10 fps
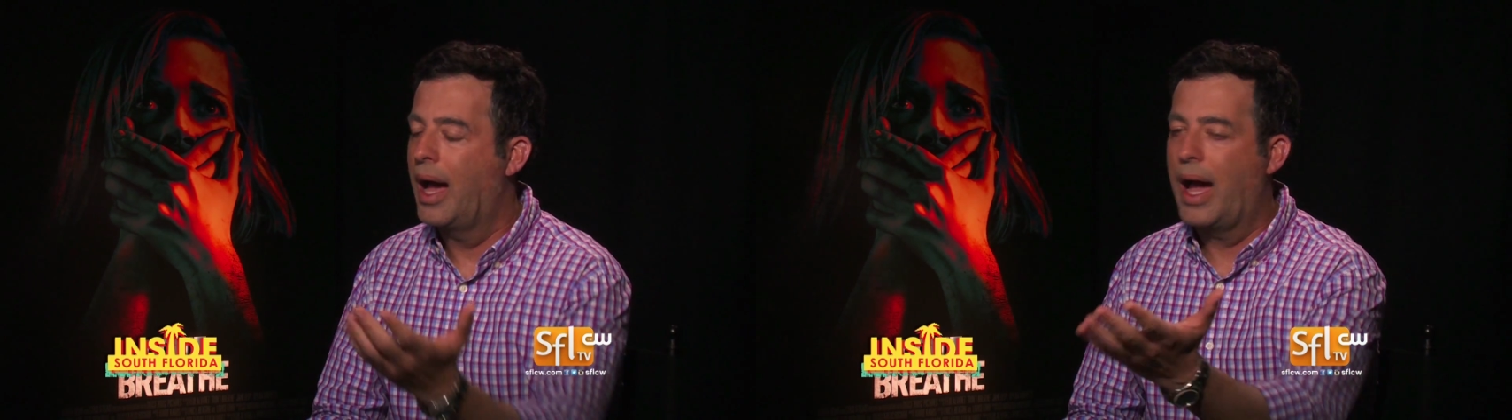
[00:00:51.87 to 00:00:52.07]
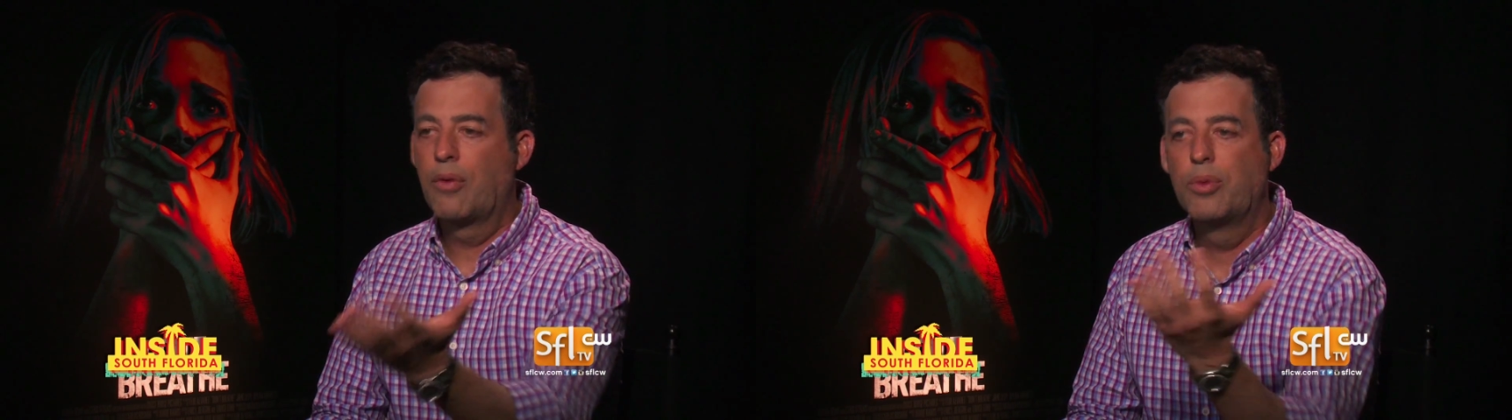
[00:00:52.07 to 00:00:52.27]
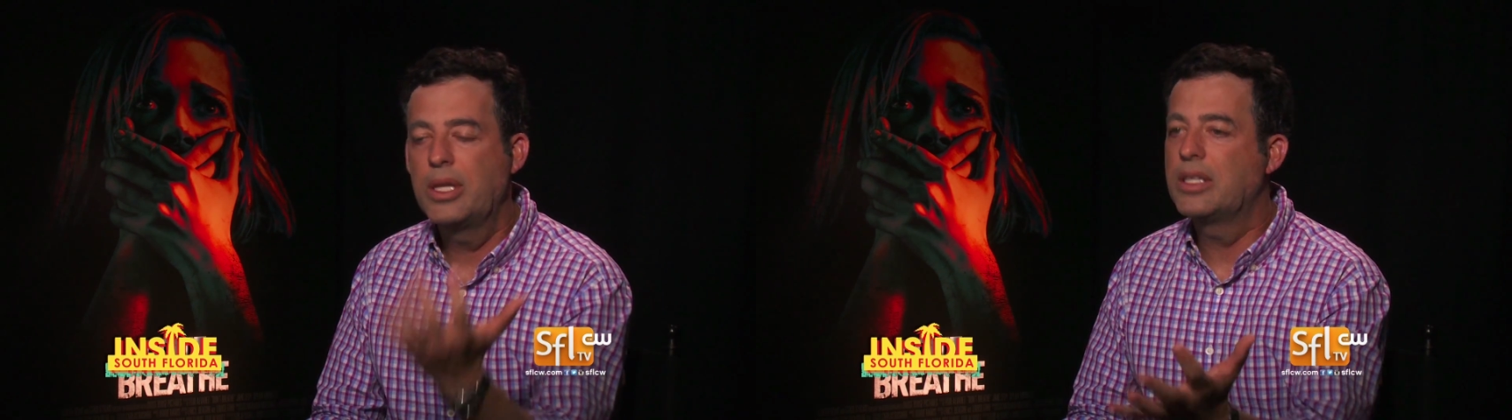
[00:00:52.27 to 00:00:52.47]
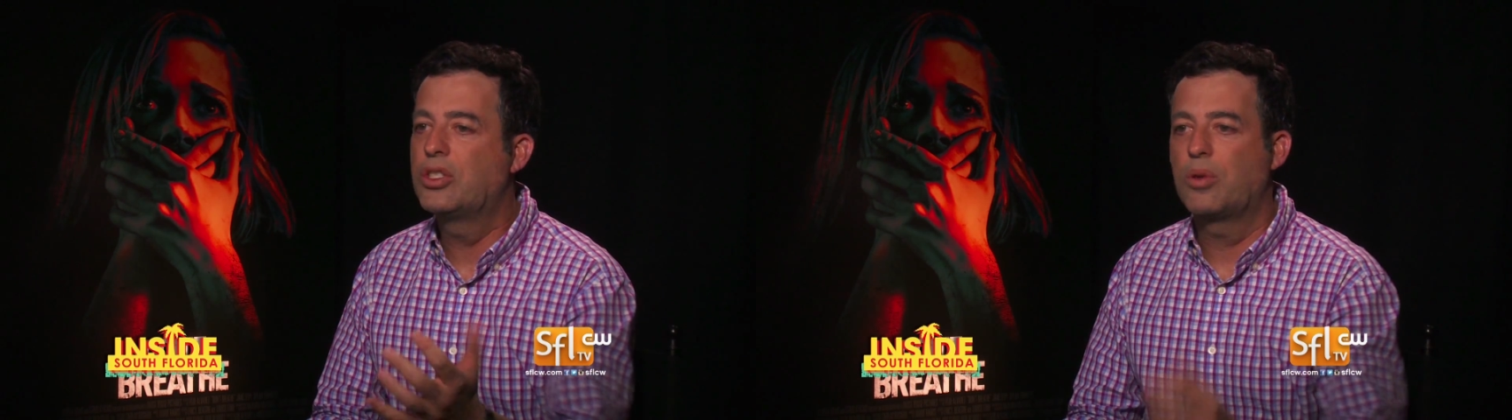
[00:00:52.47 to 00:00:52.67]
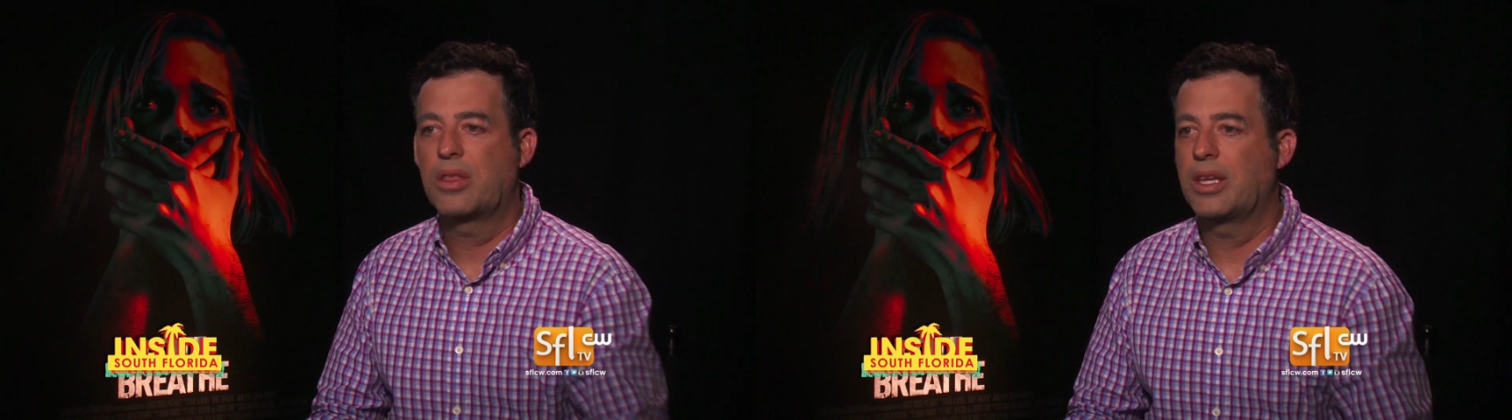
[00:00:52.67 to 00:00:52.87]
I really
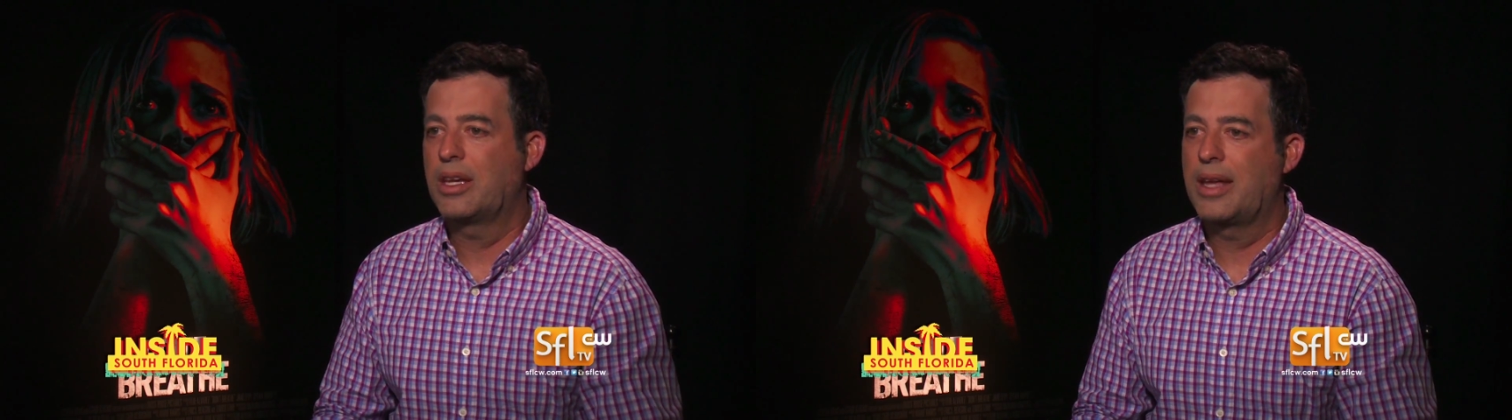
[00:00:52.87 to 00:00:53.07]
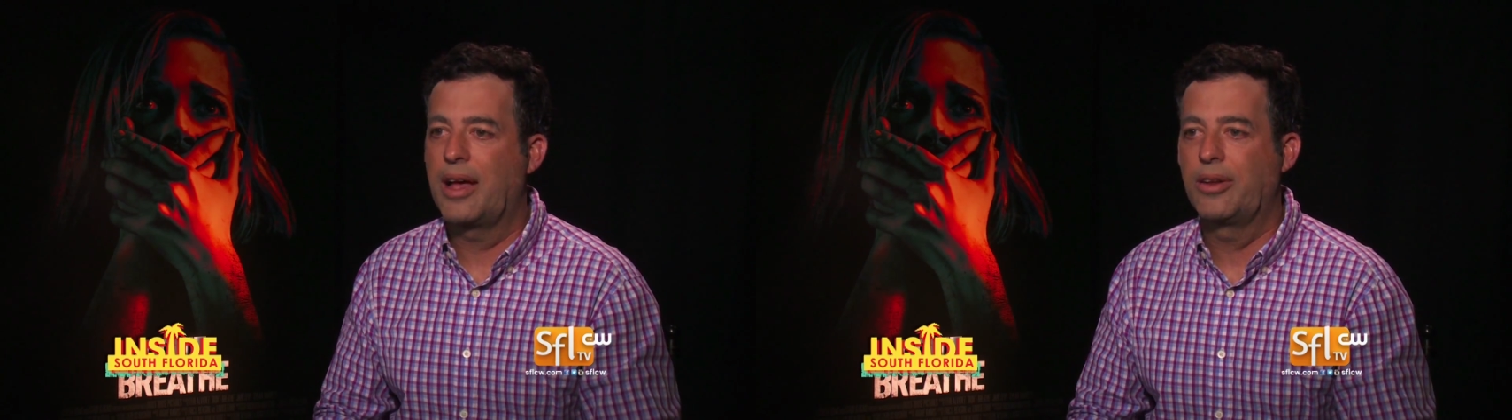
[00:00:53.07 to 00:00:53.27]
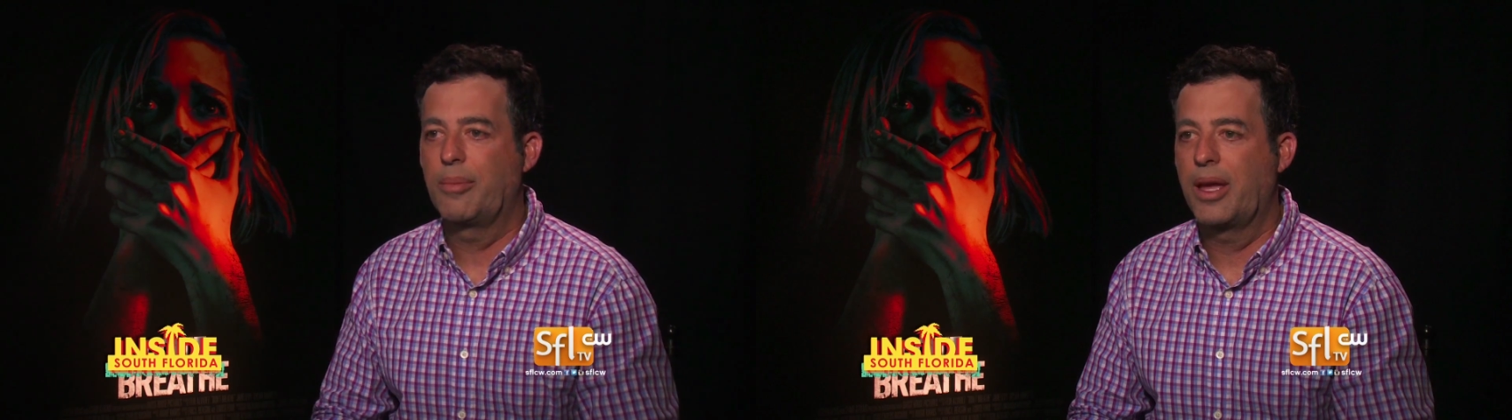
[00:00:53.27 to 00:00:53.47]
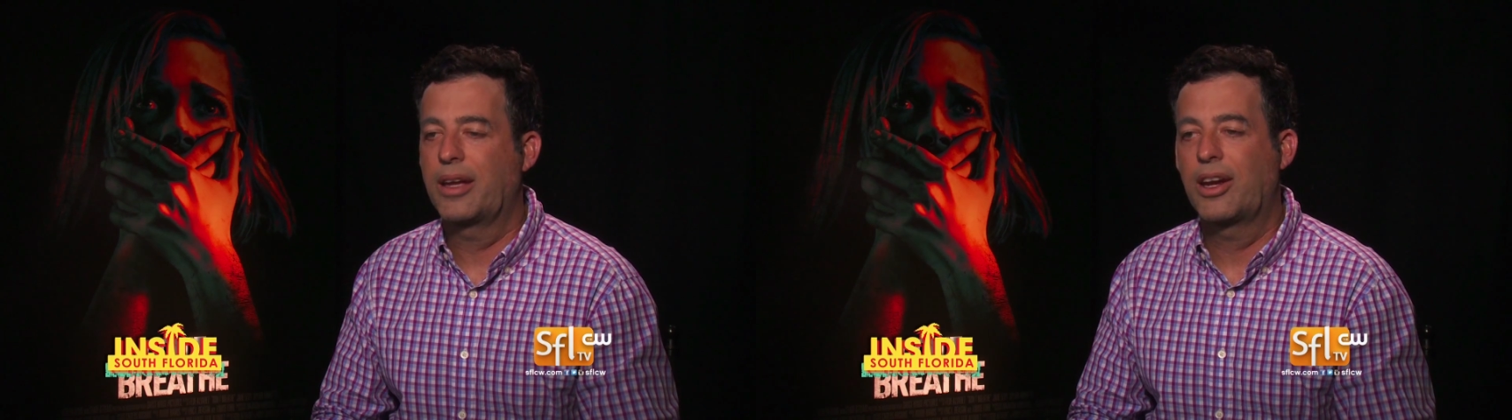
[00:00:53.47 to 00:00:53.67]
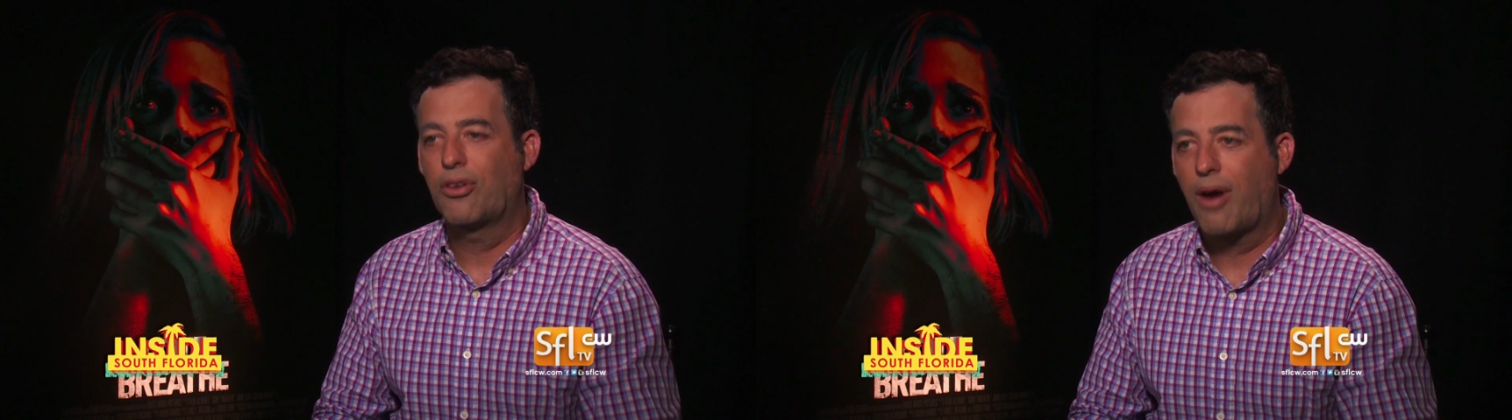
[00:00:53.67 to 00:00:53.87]
do think you nailed it,
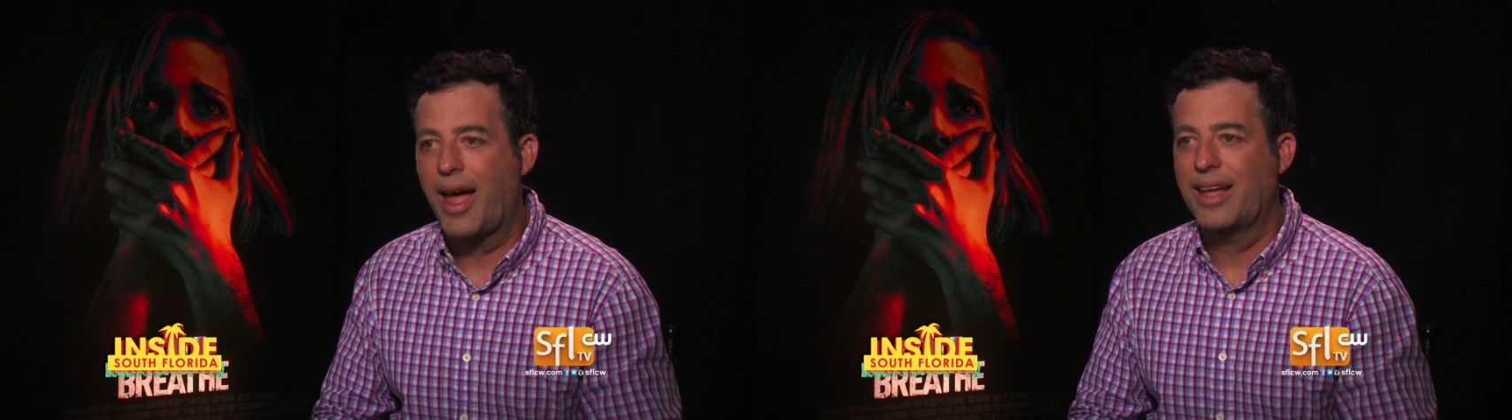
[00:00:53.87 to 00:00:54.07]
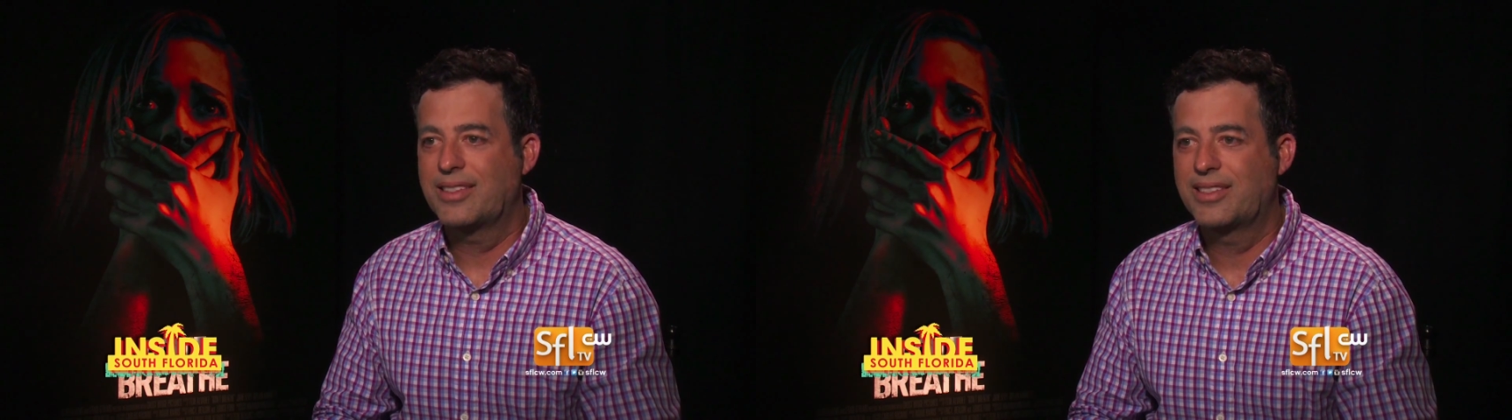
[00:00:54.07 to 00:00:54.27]
man. Congrats.